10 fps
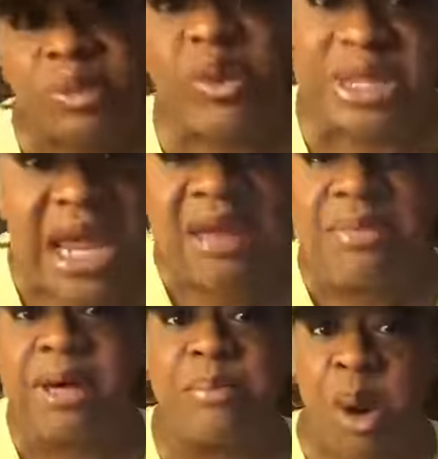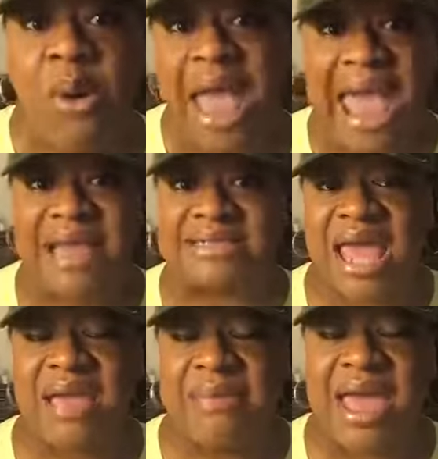redeemer Boaz.
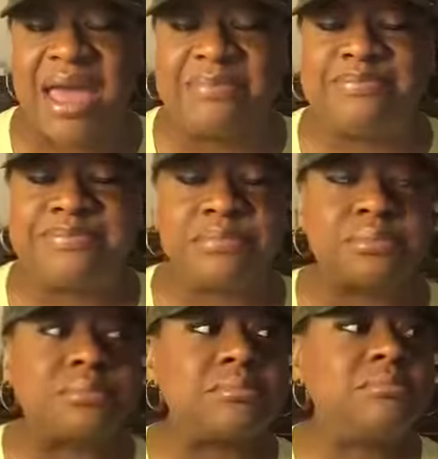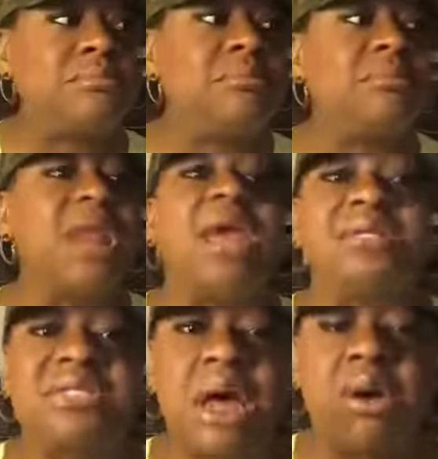Amen.
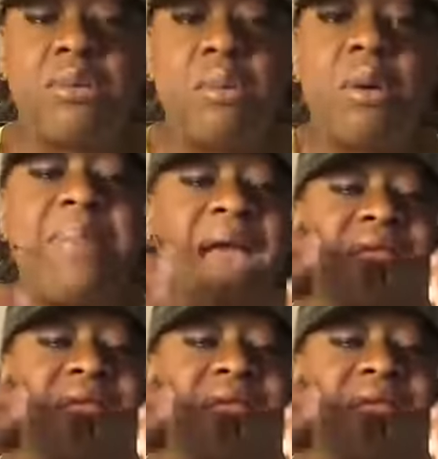So we're back